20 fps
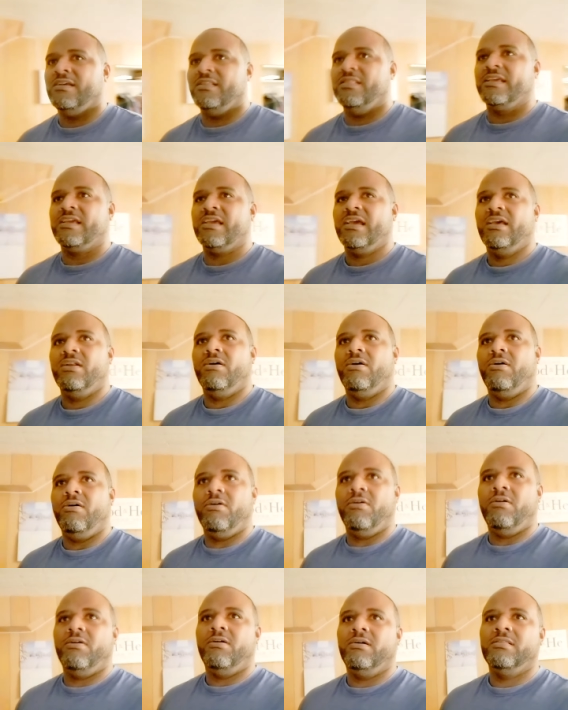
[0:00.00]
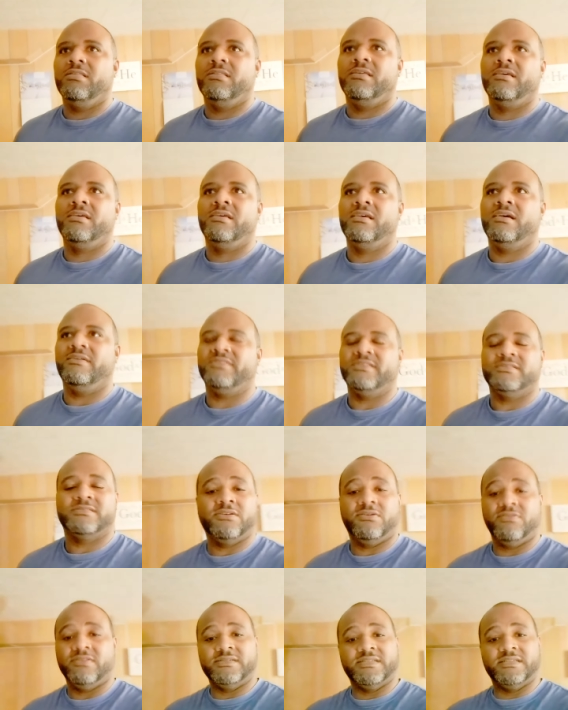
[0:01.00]
Look at all of the
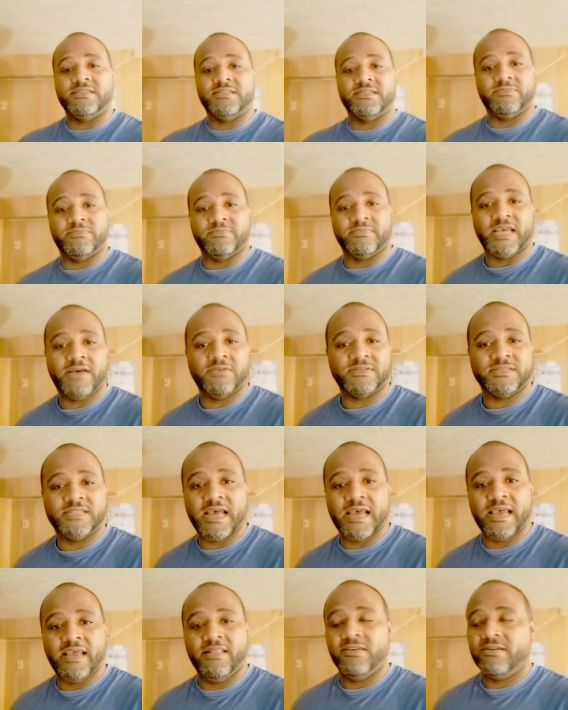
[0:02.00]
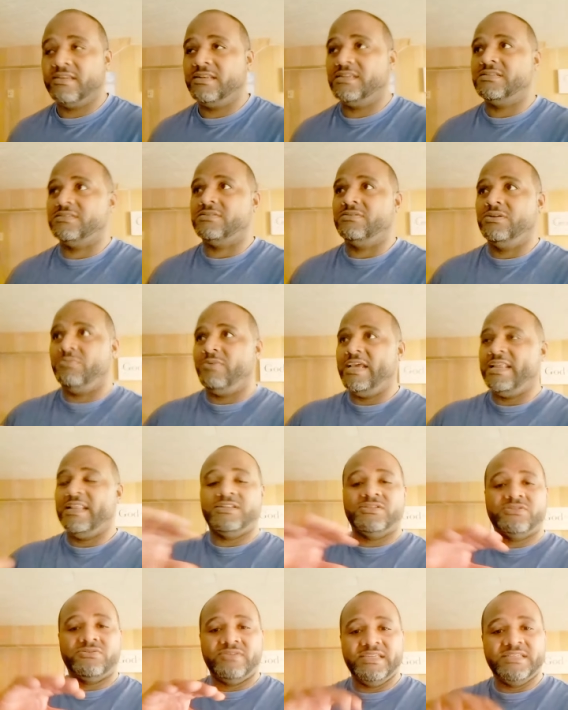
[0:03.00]
solar system outside. Look at the, the way
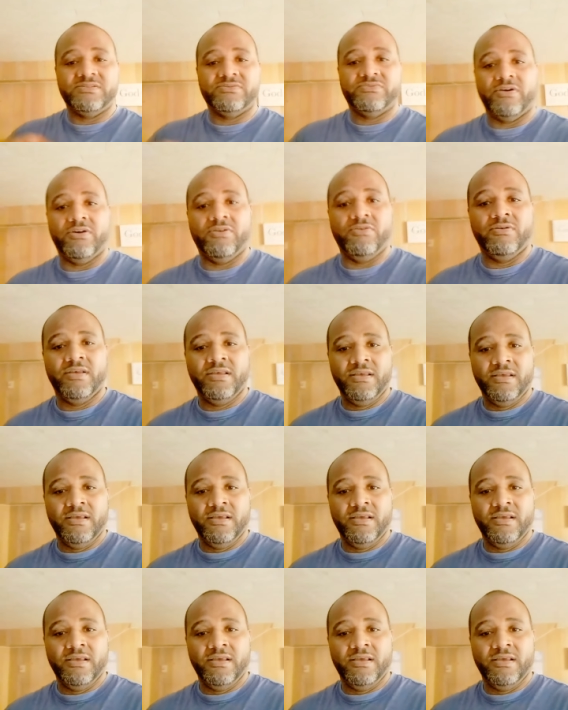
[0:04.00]
the trees grow.